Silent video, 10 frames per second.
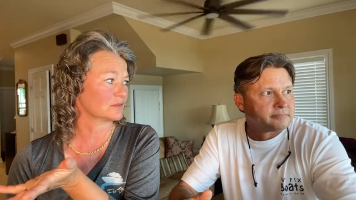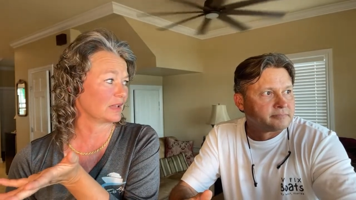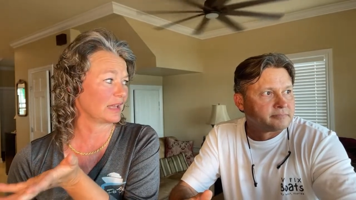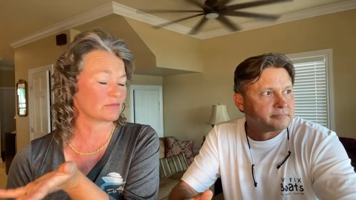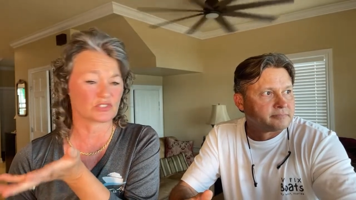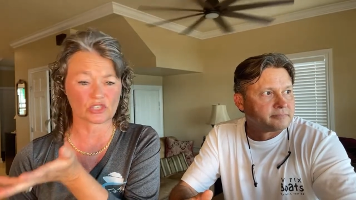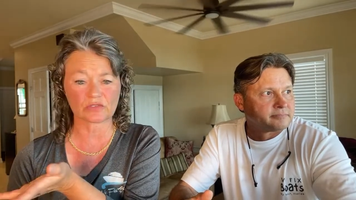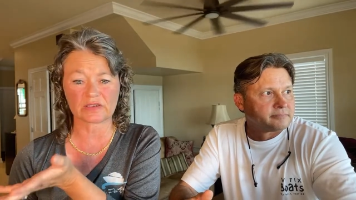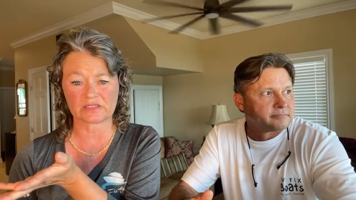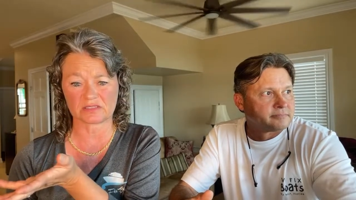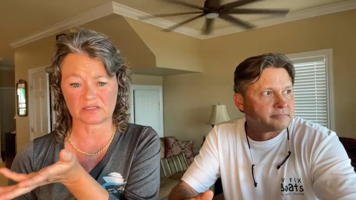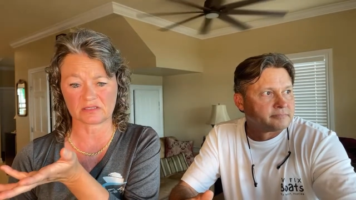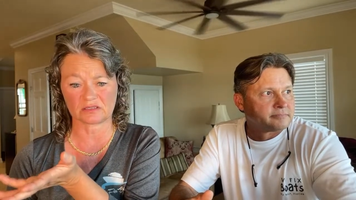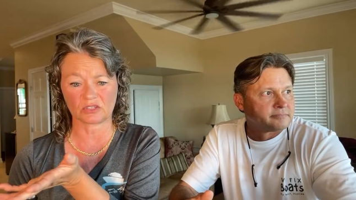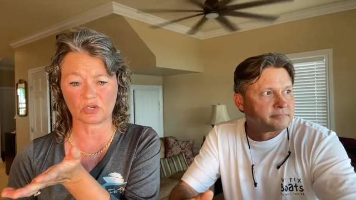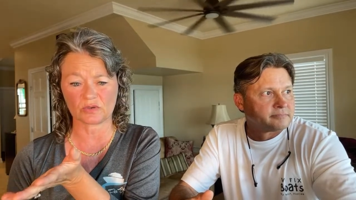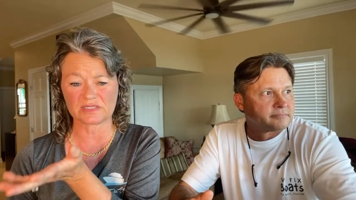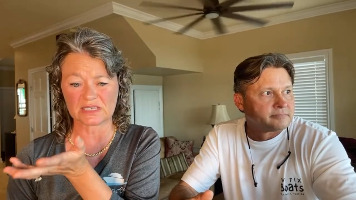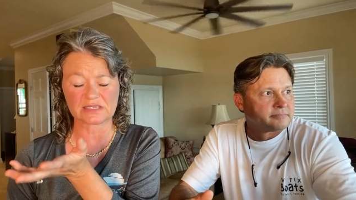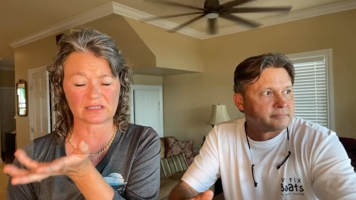Speaker 1: have serviced, you know,
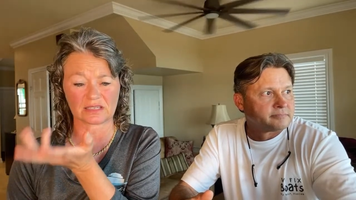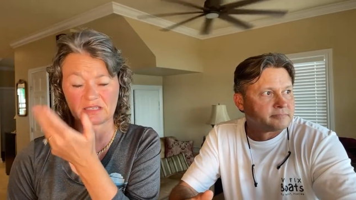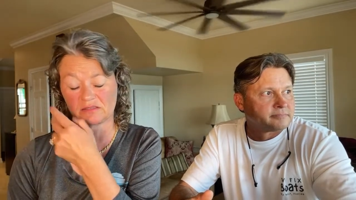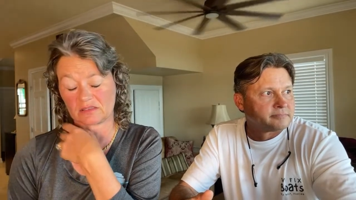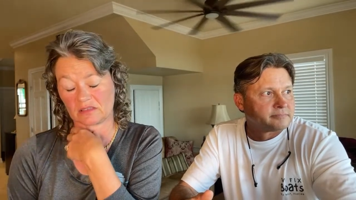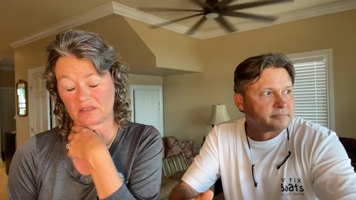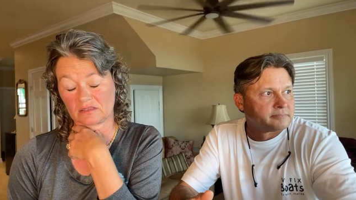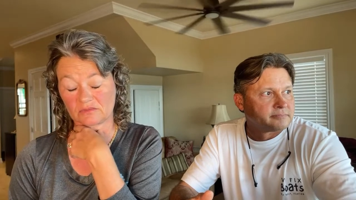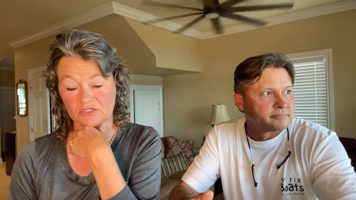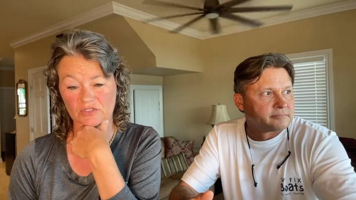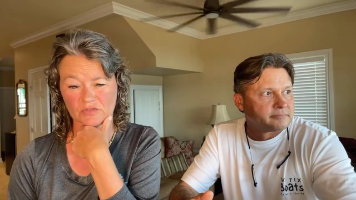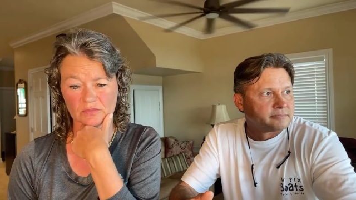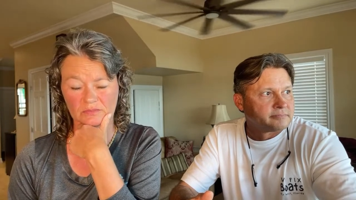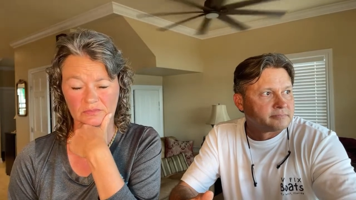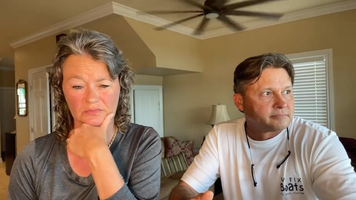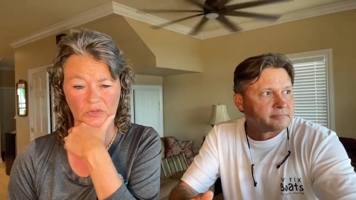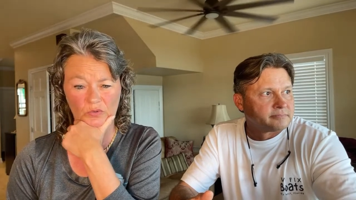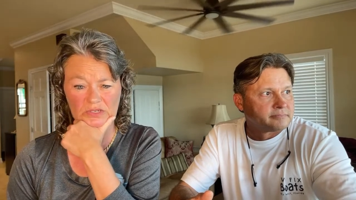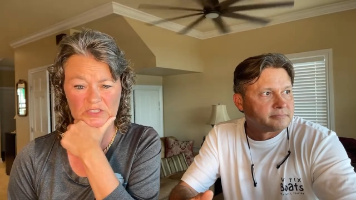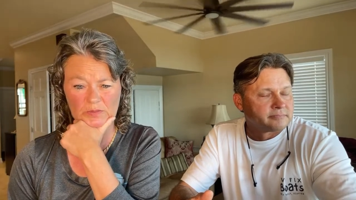as easily, just from
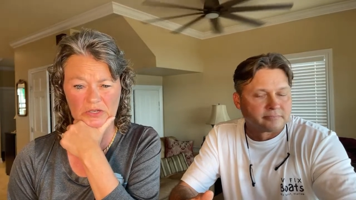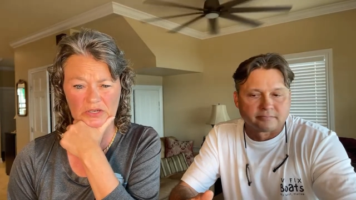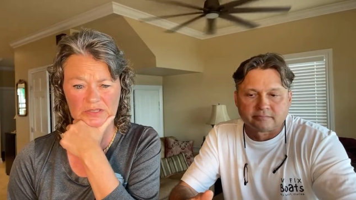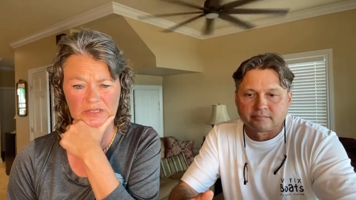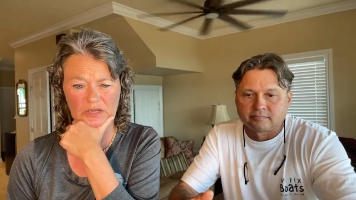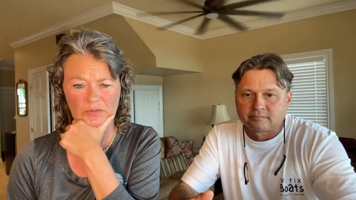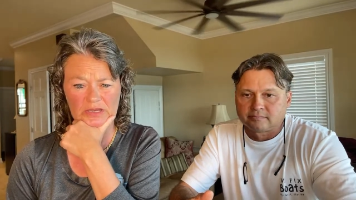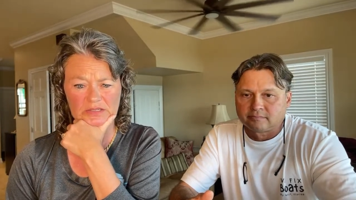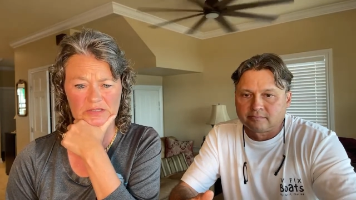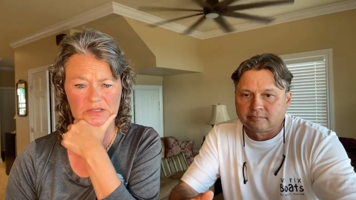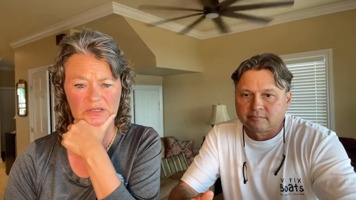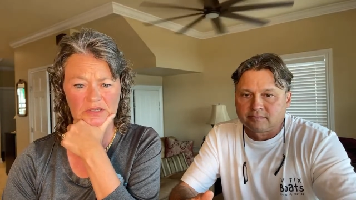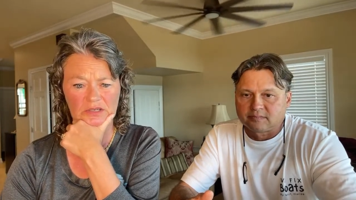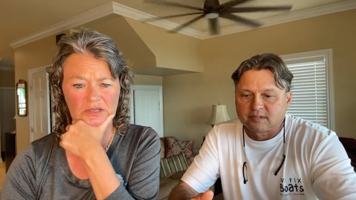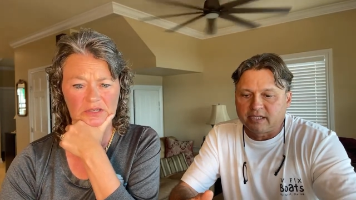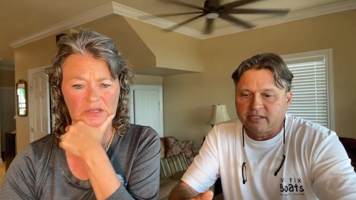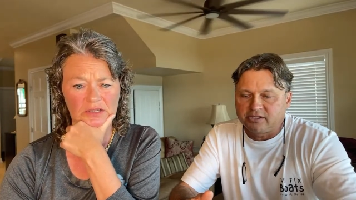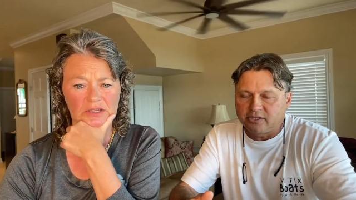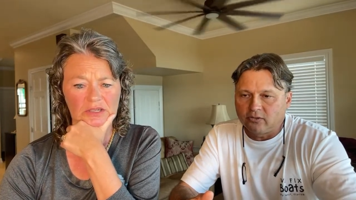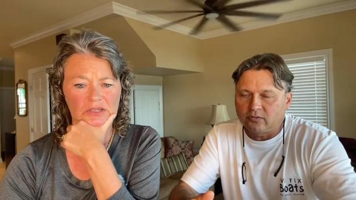own experience, anyways.
Speaker 2: And
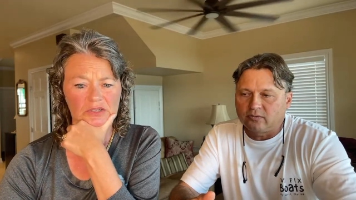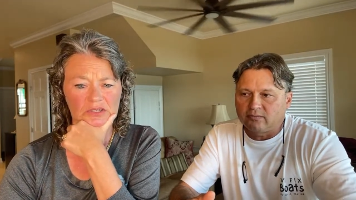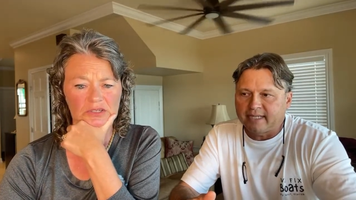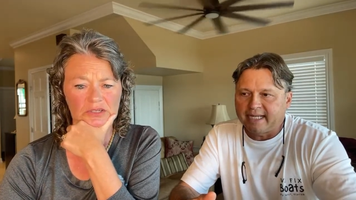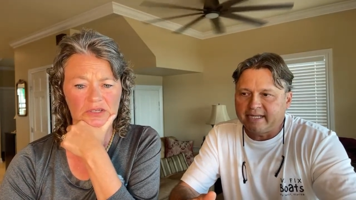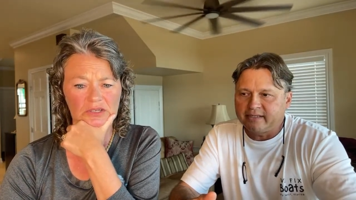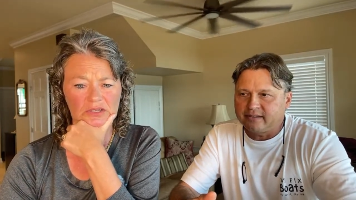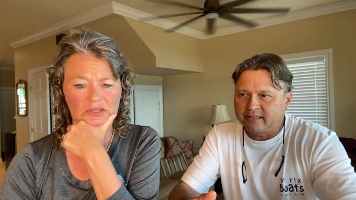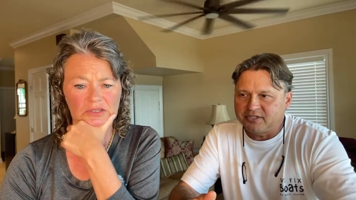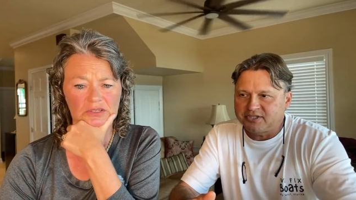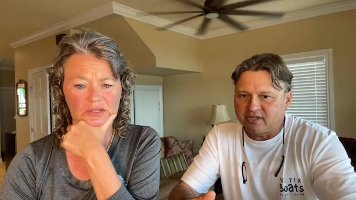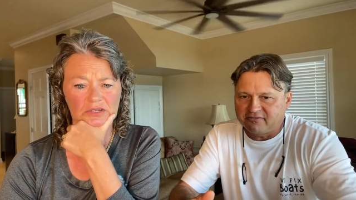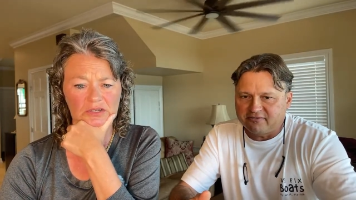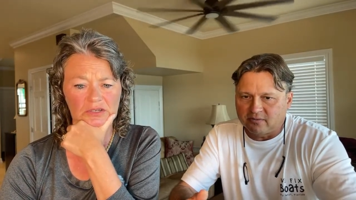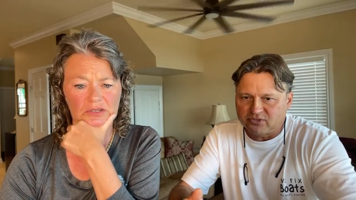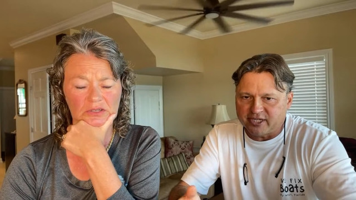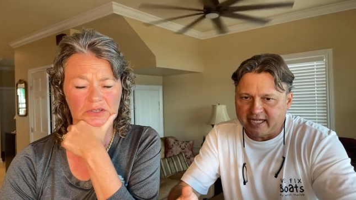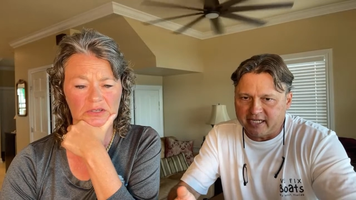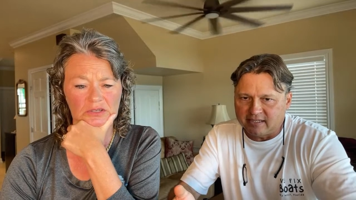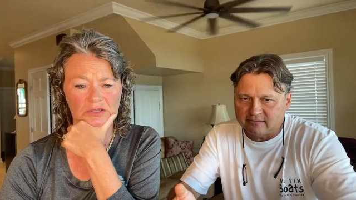don't buy the stuff from
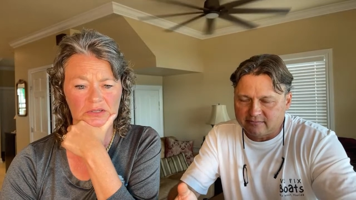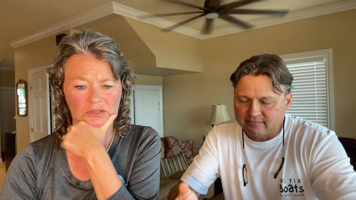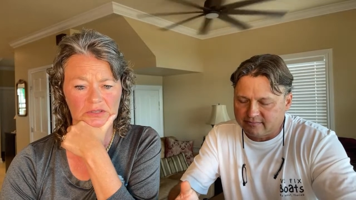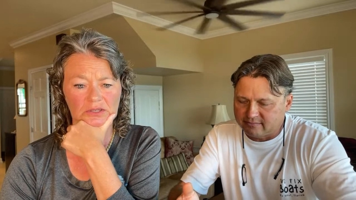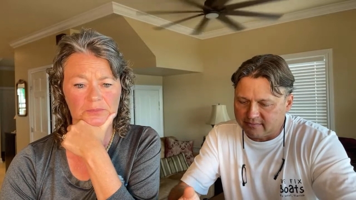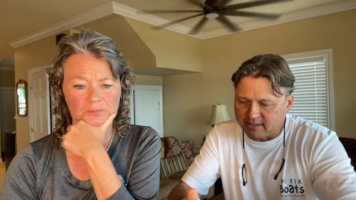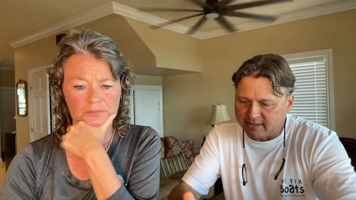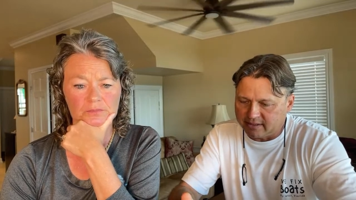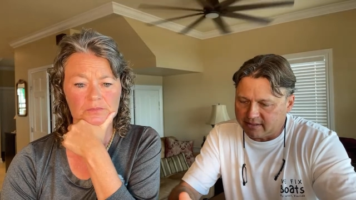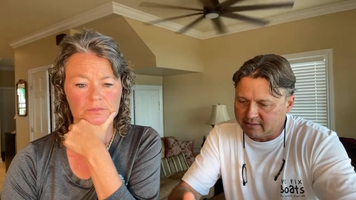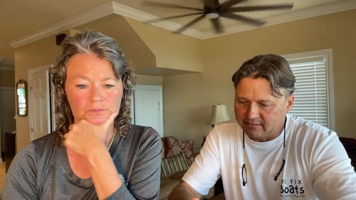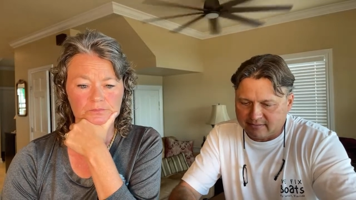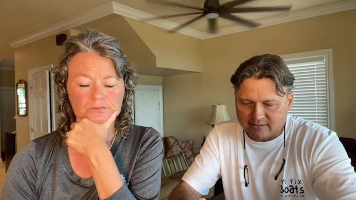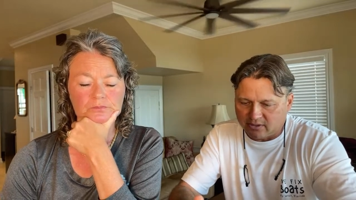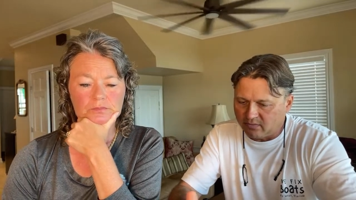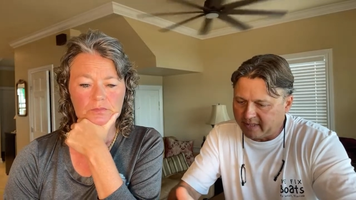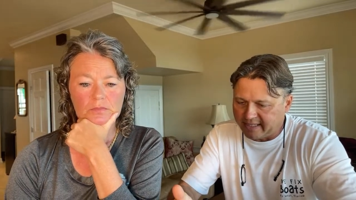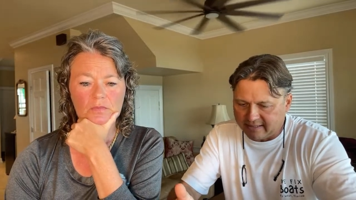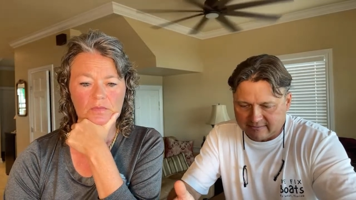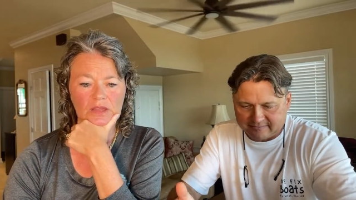China. Like, don't
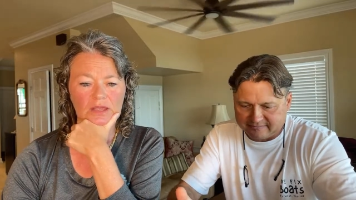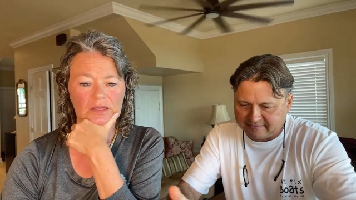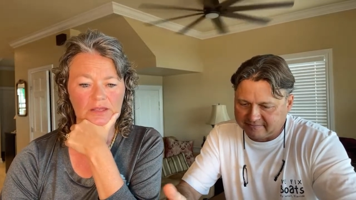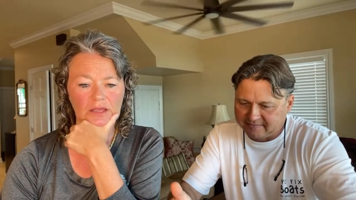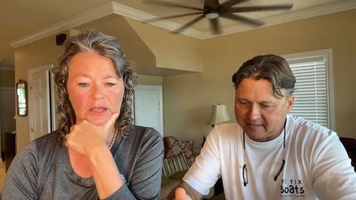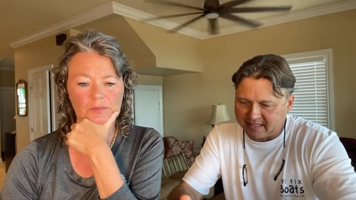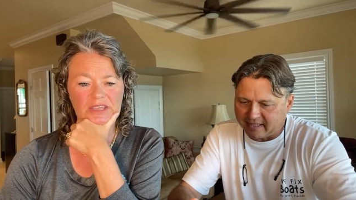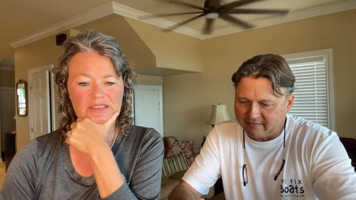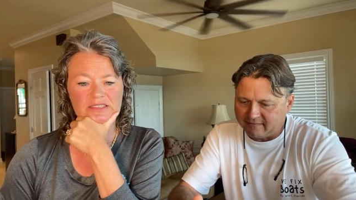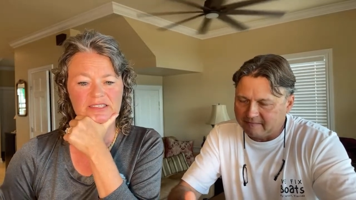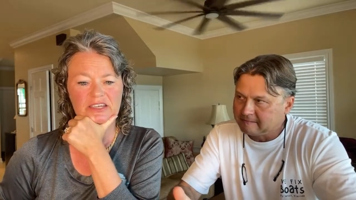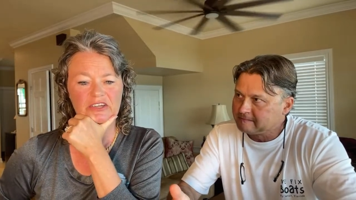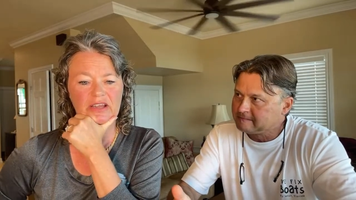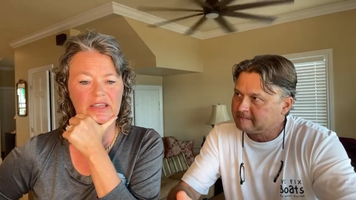buy it.
Speaker 1: Yes, Terry, I